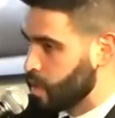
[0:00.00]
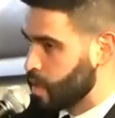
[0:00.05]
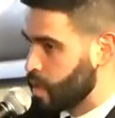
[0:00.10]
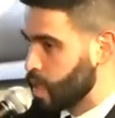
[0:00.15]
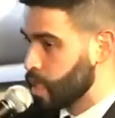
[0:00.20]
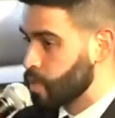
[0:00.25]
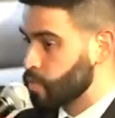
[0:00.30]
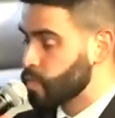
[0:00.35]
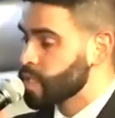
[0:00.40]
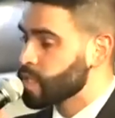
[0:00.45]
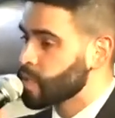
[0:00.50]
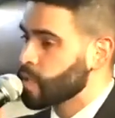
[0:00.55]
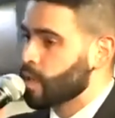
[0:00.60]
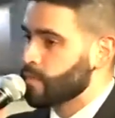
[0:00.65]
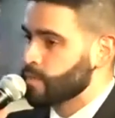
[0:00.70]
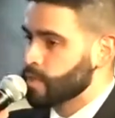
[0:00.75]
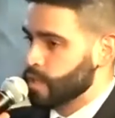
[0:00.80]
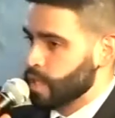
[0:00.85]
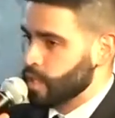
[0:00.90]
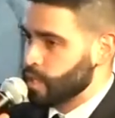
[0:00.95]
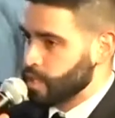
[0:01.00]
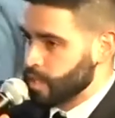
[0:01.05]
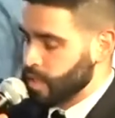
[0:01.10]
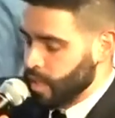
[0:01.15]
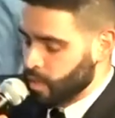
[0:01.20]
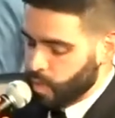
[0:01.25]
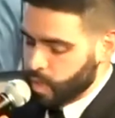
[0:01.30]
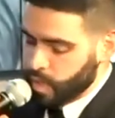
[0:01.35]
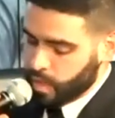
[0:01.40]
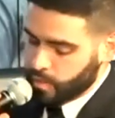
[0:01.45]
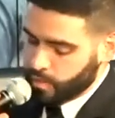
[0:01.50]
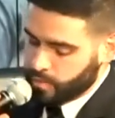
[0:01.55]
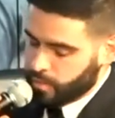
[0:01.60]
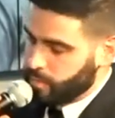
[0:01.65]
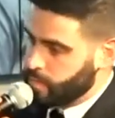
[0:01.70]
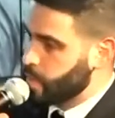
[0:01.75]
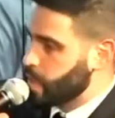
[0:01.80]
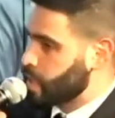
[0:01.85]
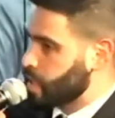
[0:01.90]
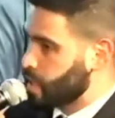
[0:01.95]
In recent conversations that
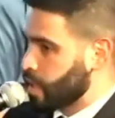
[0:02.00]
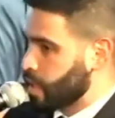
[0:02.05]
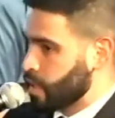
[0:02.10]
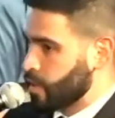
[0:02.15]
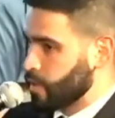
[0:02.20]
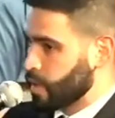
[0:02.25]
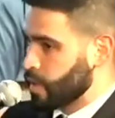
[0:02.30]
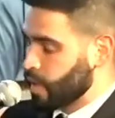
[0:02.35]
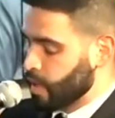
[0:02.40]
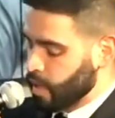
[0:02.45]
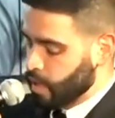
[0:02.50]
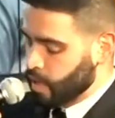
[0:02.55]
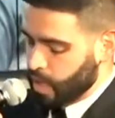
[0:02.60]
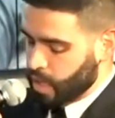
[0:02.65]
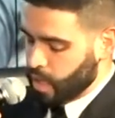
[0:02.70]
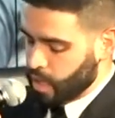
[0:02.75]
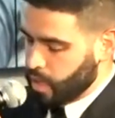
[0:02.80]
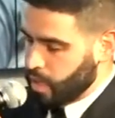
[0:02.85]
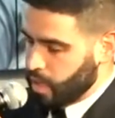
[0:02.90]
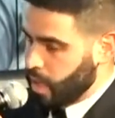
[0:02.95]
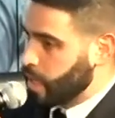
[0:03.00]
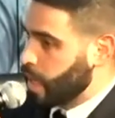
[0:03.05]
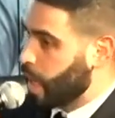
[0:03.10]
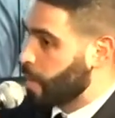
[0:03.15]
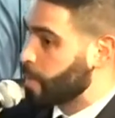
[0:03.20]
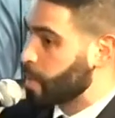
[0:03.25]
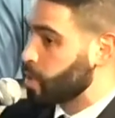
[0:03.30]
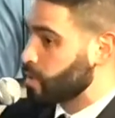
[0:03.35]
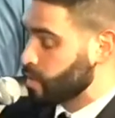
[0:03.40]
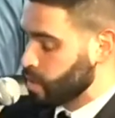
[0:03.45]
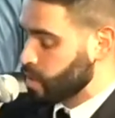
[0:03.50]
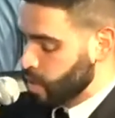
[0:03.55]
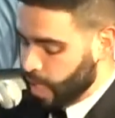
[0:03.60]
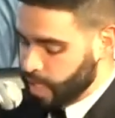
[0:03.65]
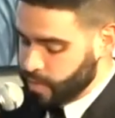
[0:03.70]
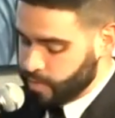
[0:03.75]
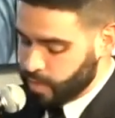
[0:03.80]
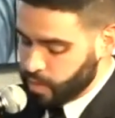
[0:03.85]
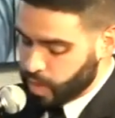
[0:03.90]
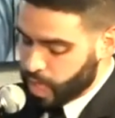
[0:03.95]
we've been hearing happen over the
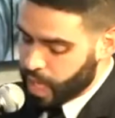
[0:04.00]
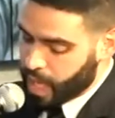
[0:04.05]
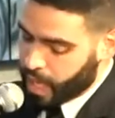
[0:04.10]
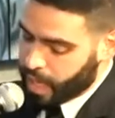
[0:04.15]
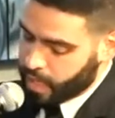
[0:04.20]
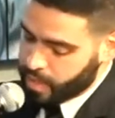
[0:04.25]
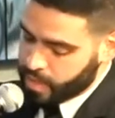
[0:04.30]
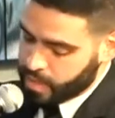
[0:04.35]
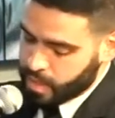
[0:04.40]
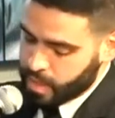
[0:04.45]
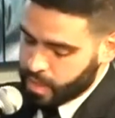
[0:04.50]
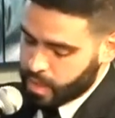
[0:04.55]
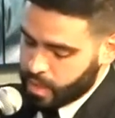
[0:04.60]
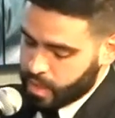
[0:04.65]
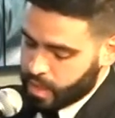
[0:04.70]
last few days,